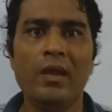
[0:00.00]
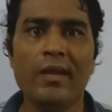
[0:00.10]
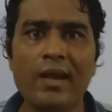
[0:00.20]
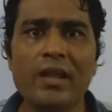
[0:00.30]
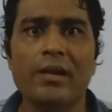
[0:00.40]

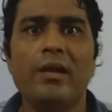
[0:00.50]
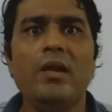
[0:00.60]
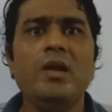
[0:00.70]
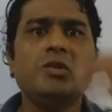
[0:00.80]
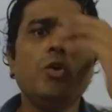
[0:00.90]
Clear?
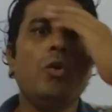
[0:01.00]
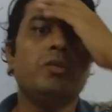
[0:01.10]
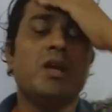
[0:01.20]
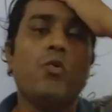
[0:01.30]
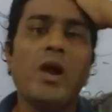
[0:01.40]

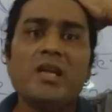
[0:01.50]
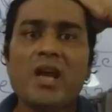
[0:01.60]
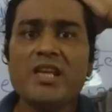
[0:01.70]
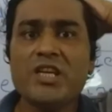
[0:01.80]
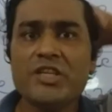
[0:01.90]
So the
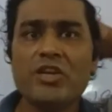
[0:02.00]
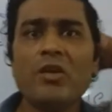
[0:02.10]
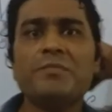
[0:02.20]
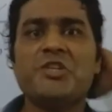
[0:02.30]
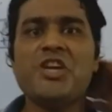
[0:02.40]
quantization
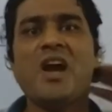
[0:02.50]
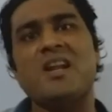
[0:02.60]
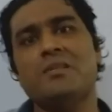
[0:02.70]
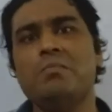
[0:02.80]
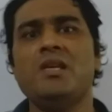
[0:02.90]
of
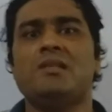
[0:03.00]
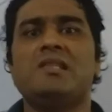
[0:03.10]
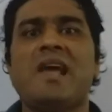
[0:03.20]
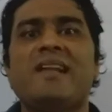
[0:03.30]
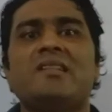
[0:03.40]
charge means
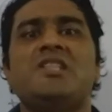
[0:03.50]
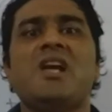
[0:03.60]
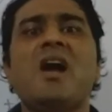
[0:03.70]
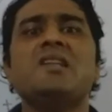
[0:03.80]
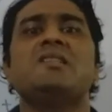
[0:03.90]
that
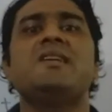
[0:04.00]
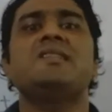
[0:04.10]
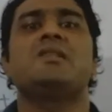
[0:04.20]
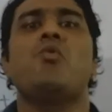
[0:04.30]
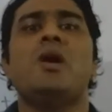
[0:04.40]
charge
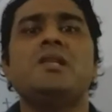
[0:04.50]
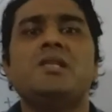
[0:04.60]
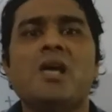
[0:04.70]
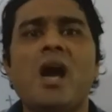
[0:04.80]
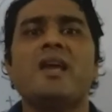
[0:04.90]
gets
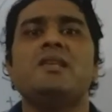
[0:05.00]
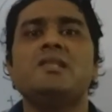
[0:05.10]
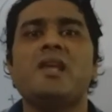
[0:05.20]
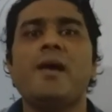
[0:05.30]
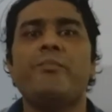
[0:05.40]

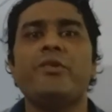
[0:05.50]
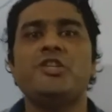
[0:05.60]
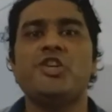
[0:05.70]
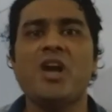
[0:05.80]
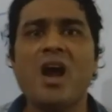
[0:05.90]
quantized. Every
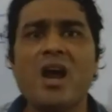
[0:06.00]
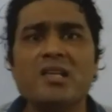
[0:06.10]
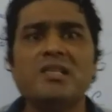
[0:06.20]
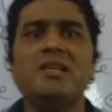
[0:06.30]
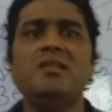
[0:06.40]

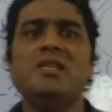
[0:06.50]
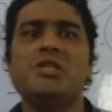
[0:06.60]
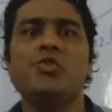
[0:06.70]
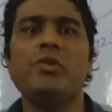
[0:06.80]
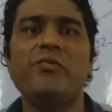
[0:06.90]
charge in
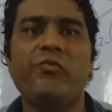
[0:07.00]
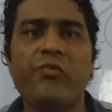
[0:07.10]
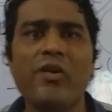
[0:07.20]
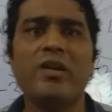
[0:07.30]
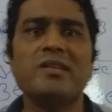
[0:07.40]
this
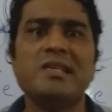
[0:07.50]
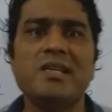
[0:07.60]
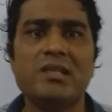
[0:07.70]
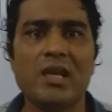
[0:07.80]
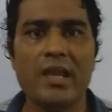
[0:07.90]
universe
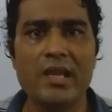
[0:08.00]
is the